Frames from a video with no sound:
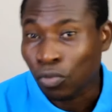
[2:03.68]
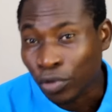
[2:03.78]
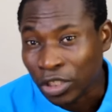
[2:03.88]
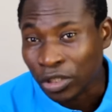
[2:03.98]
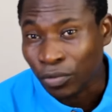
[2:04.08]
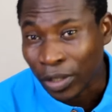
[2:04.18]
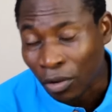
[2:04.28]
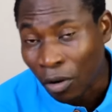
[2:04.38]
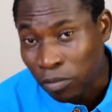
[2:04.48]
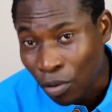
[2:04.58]
which we
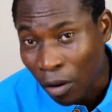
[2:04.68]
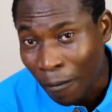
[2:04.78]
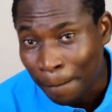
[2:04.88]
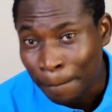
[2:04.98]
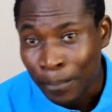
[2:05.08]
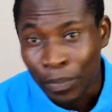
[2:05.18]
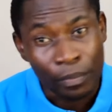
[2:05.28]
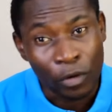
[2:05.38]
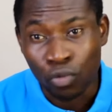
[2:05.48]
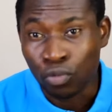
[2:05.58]
call poor,
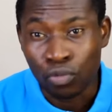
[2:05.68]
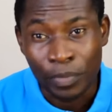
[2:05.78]
who